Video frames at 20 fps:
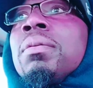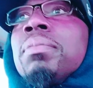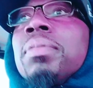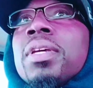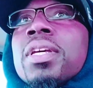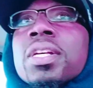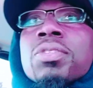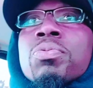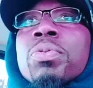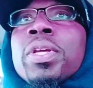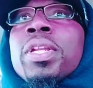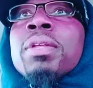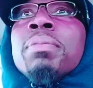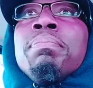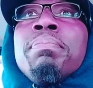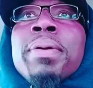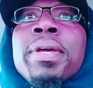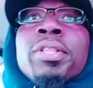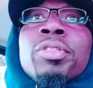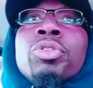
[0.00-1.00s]
Because we
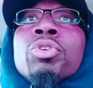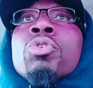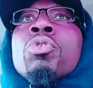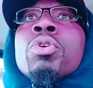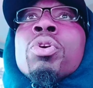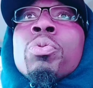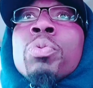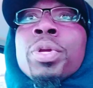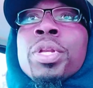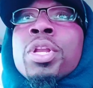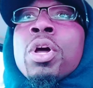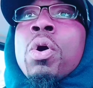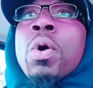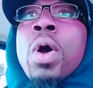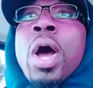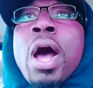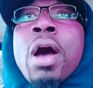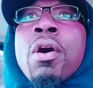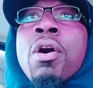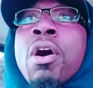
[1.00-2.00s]
didn't been through it. We
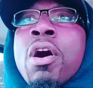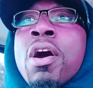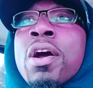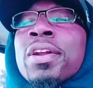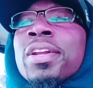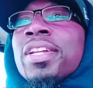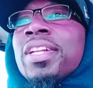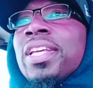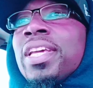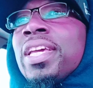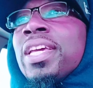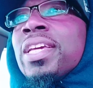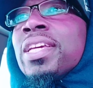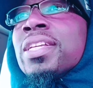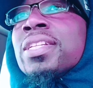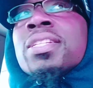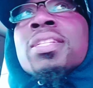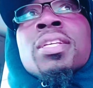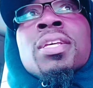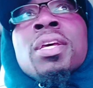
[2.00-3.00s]
know how hard it
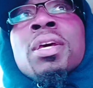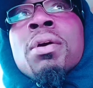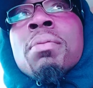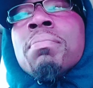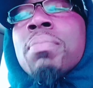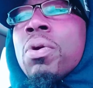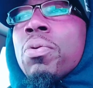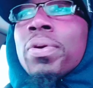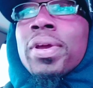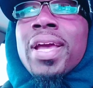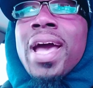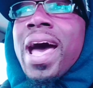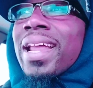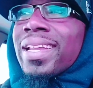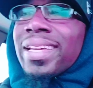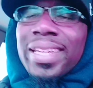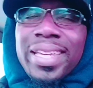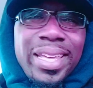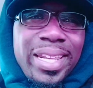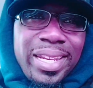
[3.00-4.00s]
is, but we
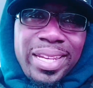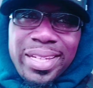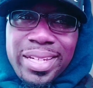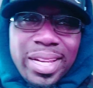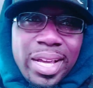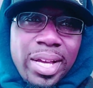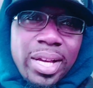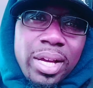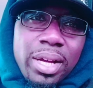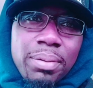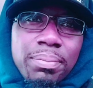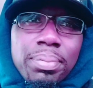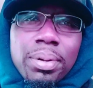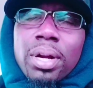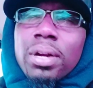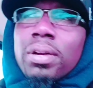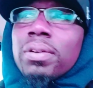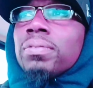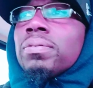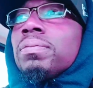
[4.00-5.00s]
gotta get it done,
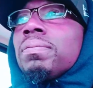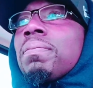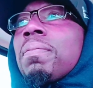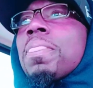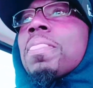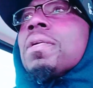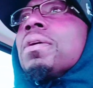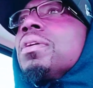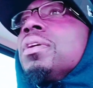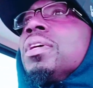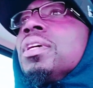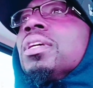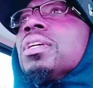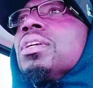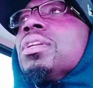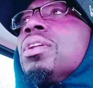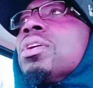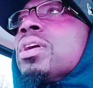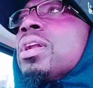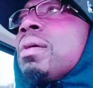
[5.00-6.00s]
bro.
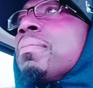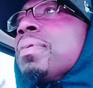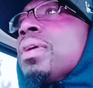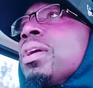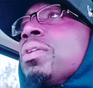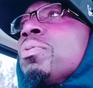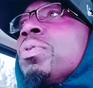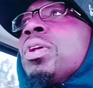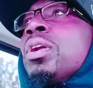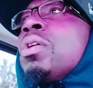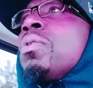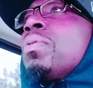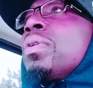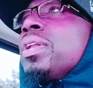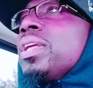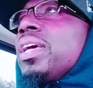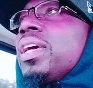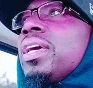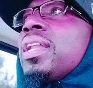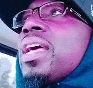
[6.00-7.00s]
You know what I mean? We don't
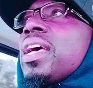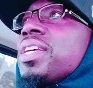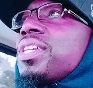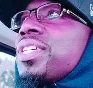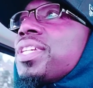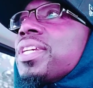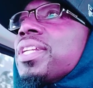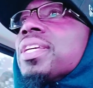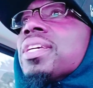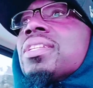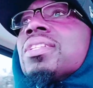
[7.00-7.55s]
want to hear that shit.